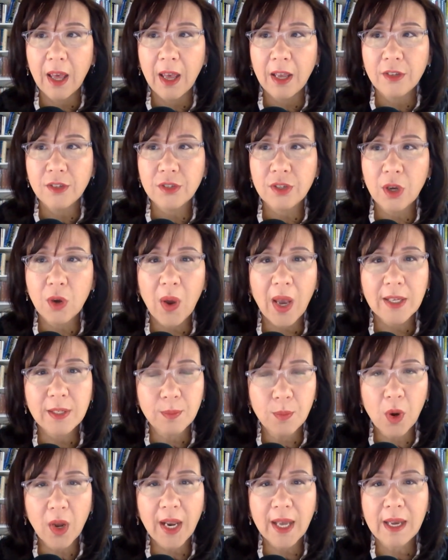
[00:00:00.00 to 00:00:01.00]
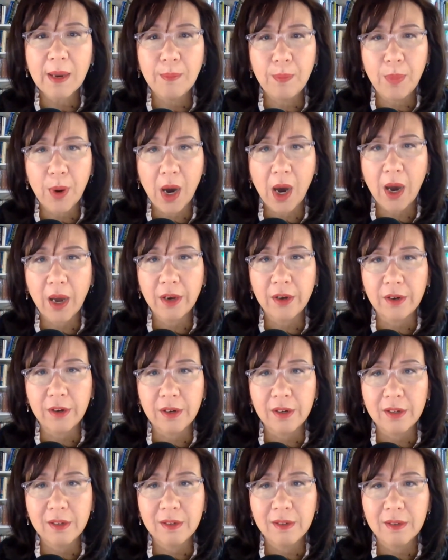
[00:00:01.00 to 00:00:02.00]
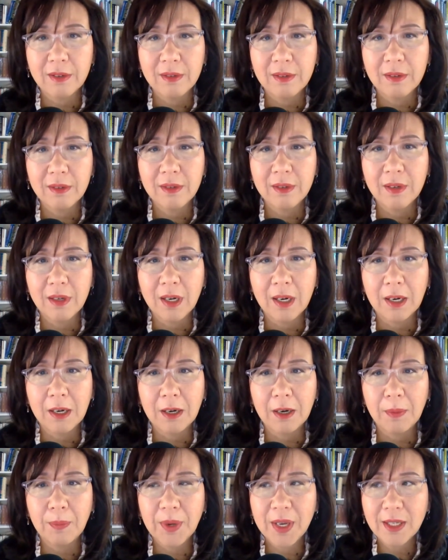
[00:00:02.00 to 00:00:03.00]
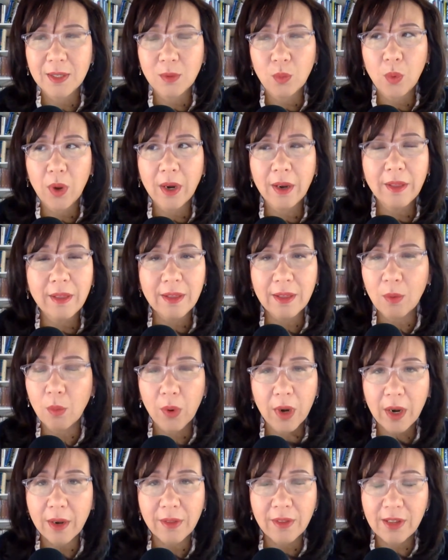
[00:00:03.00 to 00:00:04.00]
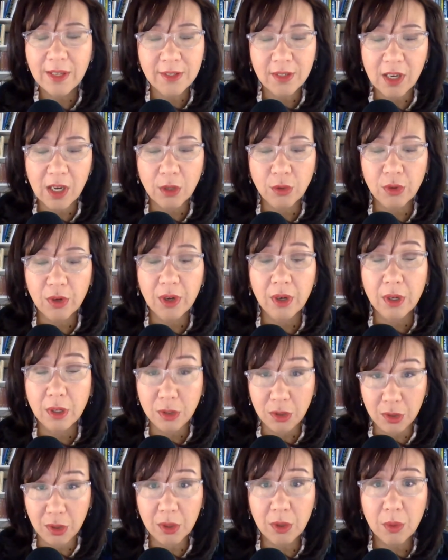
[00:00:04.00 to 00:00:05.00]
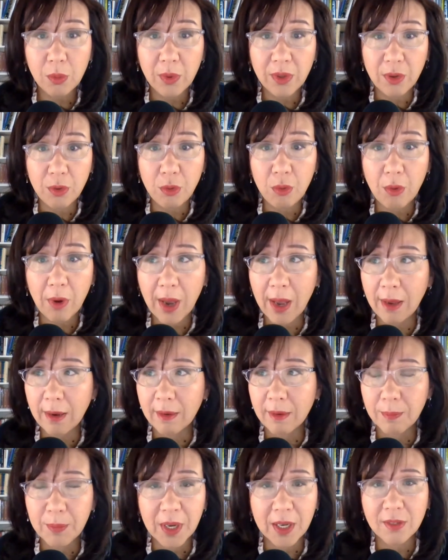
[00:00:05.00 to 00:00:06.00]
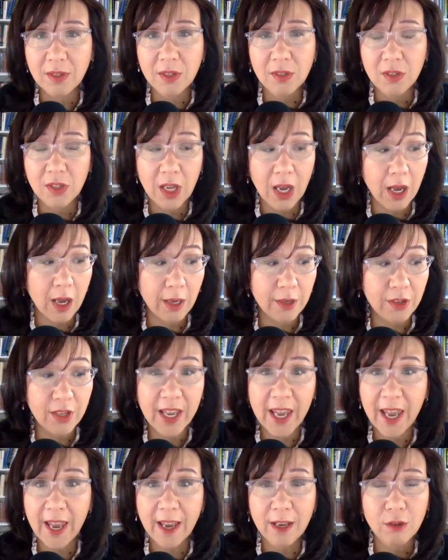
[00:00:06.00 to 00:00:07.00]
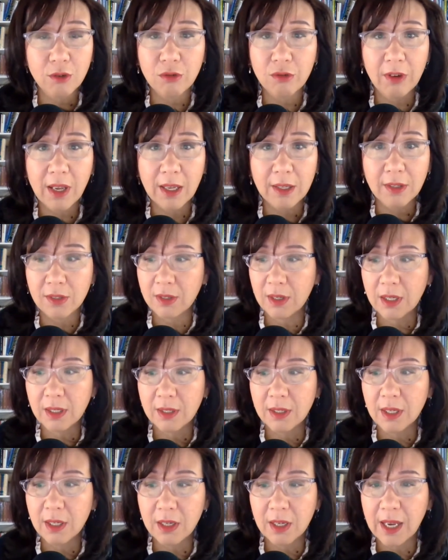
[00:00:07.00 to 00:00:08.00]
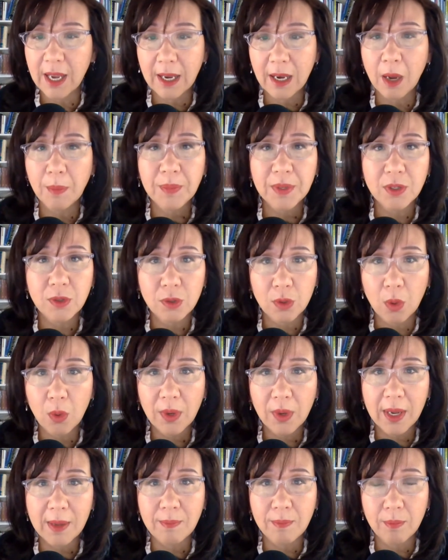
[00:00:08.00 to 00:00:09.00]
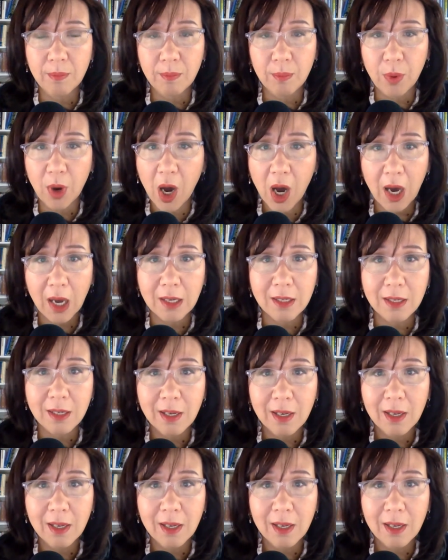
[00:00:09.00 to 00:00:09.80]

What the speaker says: So it's more like a barter, because what are these countries going to do with the yuan? Because you cannot be sold and bought.